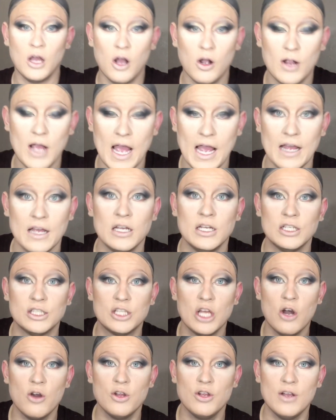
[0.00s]
Okay,
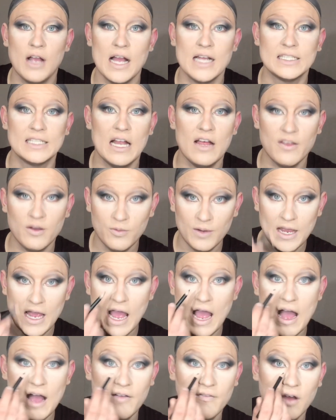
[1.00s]
so you guys, now that we
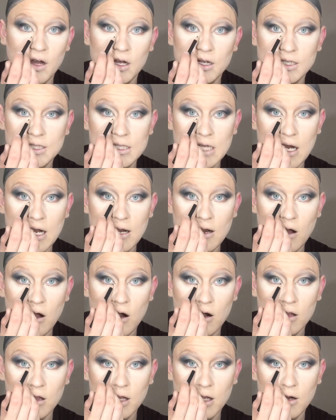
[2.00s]
have done
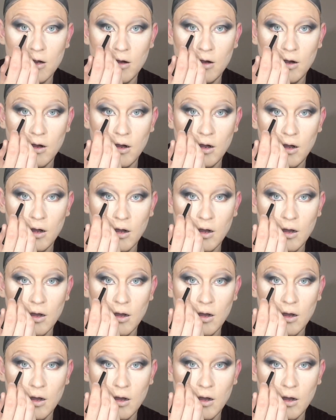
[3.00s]
our little